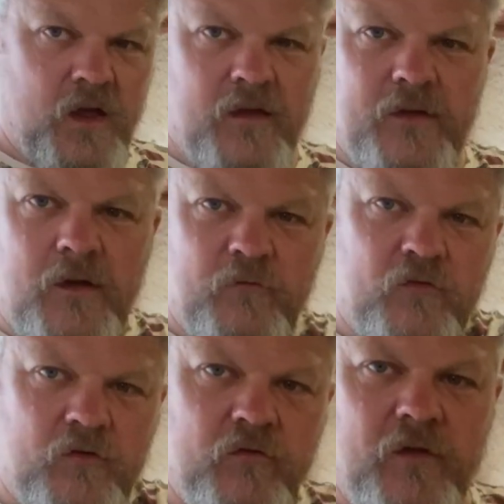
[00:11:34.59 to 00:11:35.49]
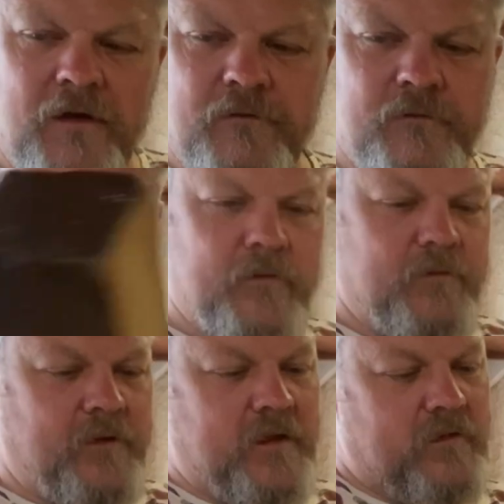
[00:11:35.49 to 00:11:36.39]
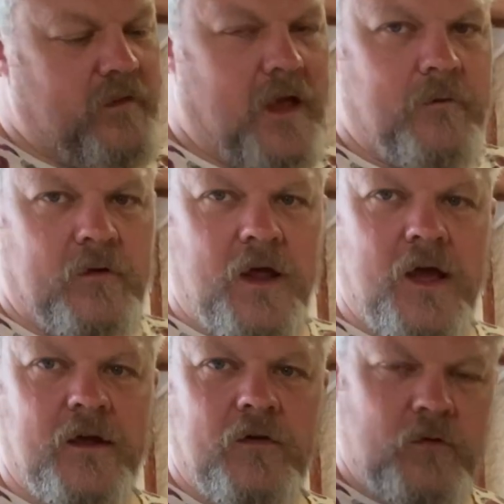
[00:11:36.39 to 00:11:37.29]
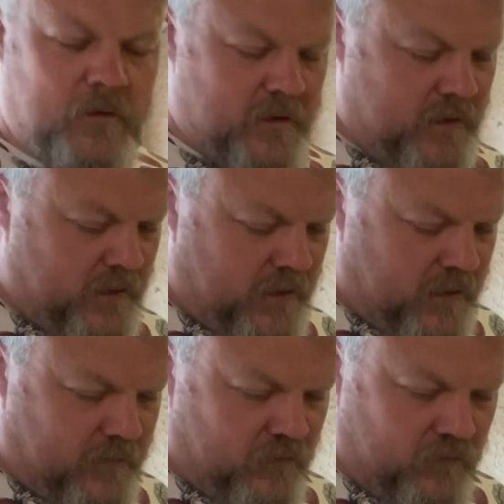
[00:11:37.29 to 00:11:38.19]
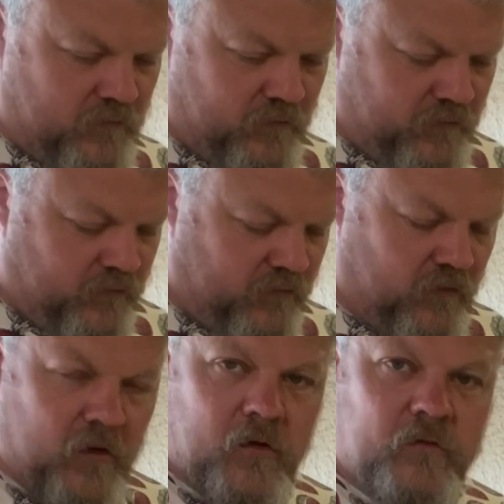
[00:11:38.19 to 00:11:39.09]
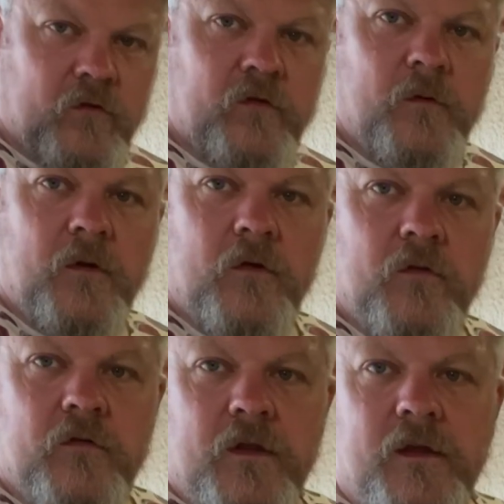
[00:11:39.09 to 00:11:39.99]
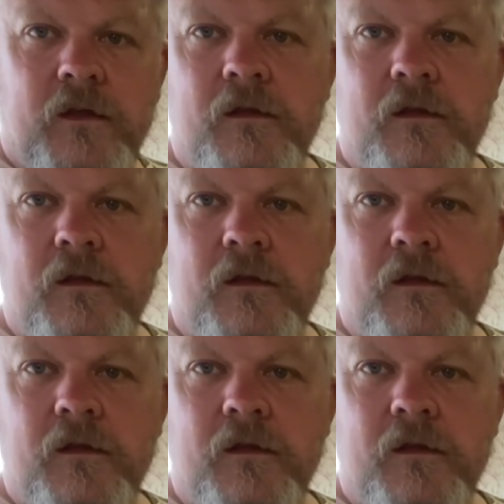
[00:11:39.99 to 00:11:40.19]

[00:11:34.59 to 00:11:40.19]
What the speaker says: I think I'm just going to do that, the face that I'm going to hang it up, just so to see what it looks like.